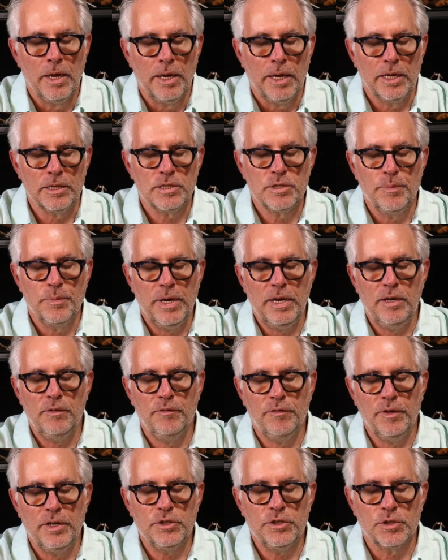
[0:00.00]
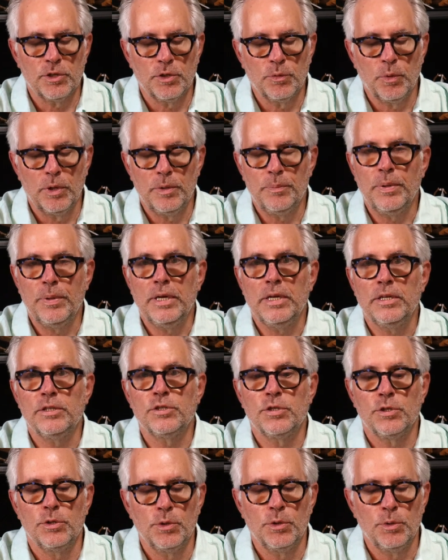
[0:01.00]
Its main feature would be
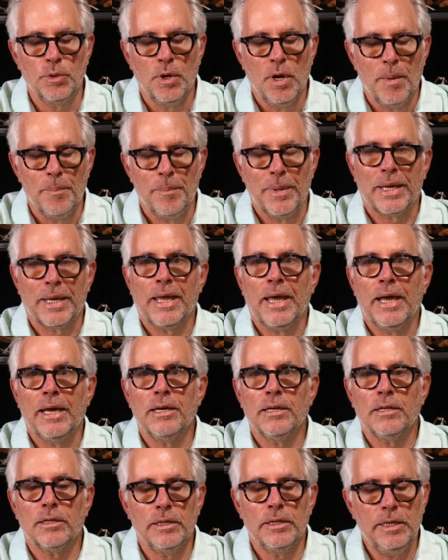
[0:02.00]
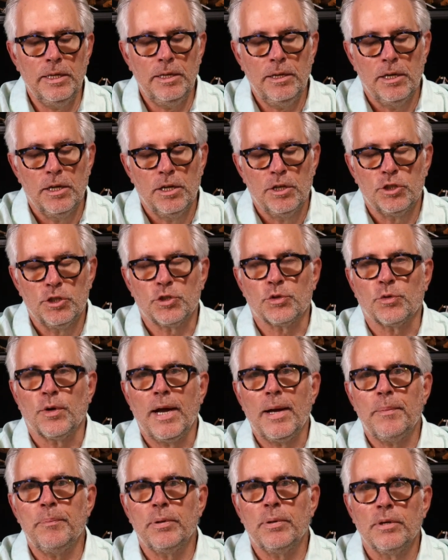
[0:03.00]
to mechanically
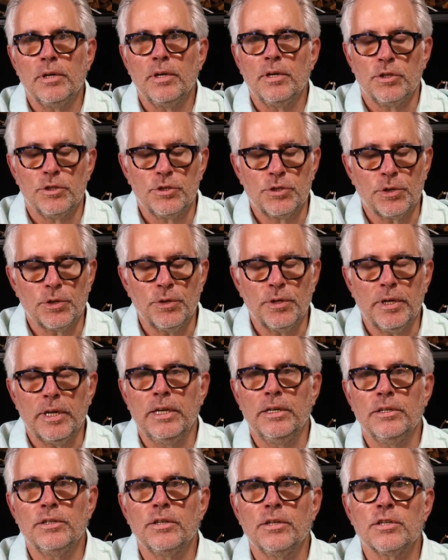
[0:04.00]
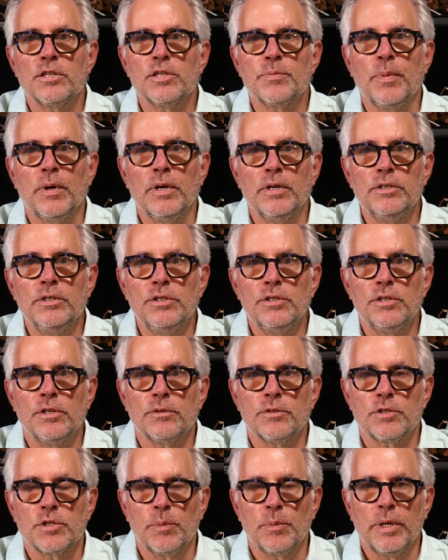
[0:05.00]
trap dirt into the sponge
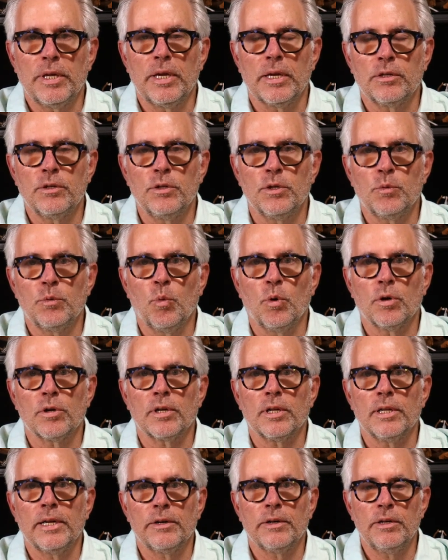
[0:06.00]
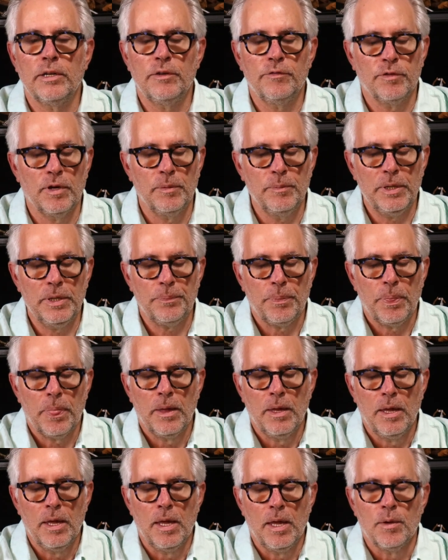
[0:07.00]
so we get good water clarity from it.
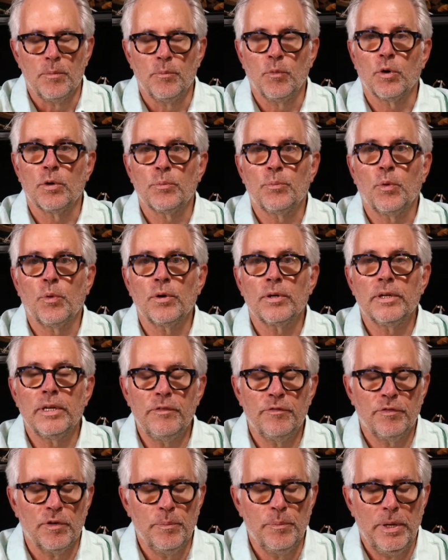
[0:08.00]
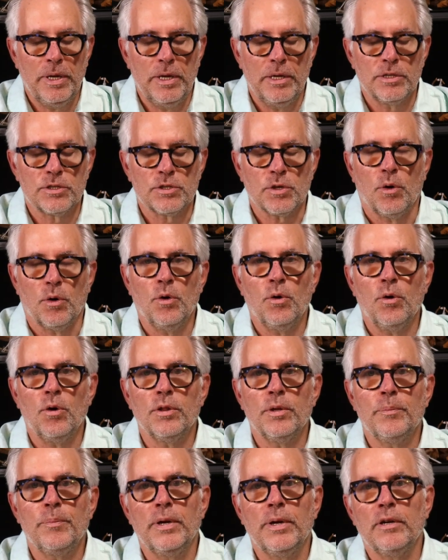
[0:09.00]
More importantly for me is all
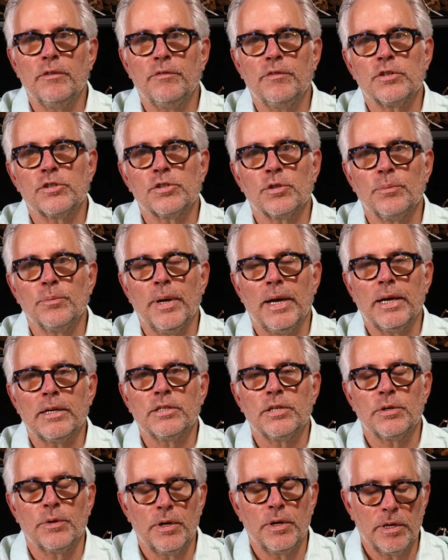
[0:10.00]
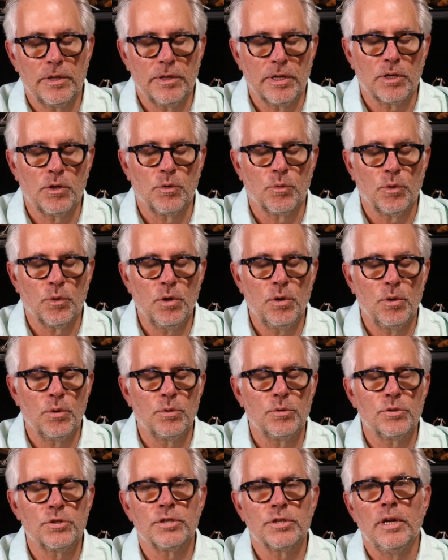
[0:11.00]
the beneficial bacteria that
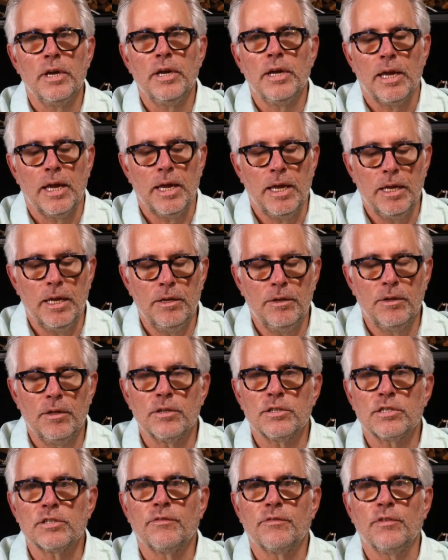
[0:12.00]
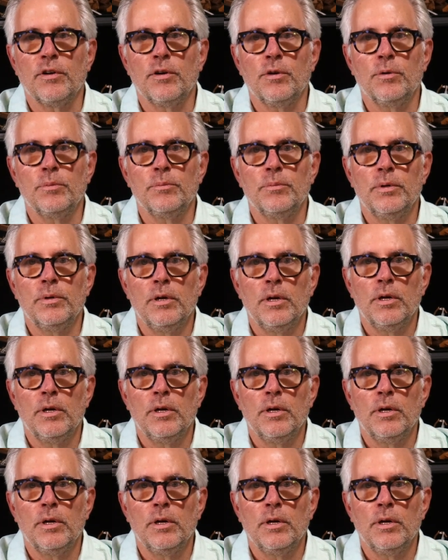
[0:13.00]
grows in this foam